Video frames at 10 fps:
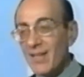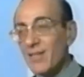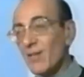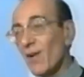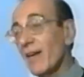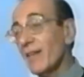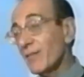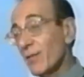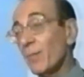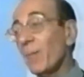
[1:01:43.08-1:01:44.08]
so
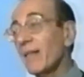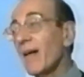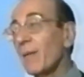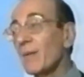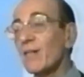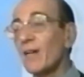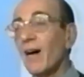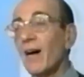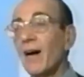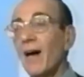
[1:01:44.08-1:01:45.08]
I took
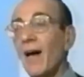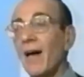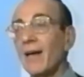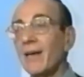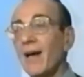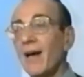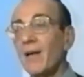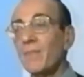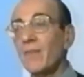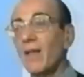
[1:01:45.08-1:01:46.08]
Padnamaskar and
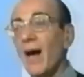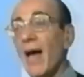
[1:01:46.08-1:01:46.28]
um,